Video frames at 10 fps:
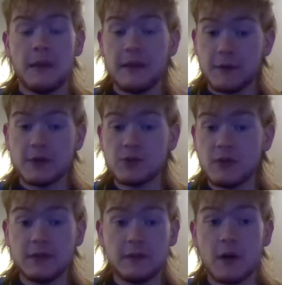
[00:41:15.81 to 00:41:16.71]
by virtue
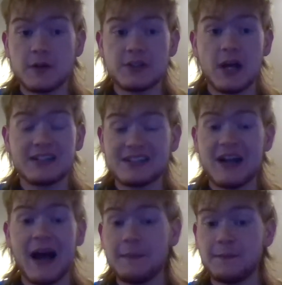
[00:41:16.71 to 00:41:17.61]
of LeVar Scott's
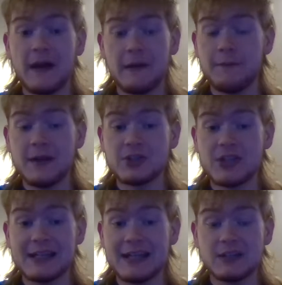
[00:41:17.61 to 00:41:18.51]
top 5 finish
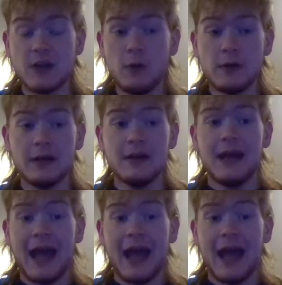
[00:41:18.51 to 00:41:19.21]
at Daytona,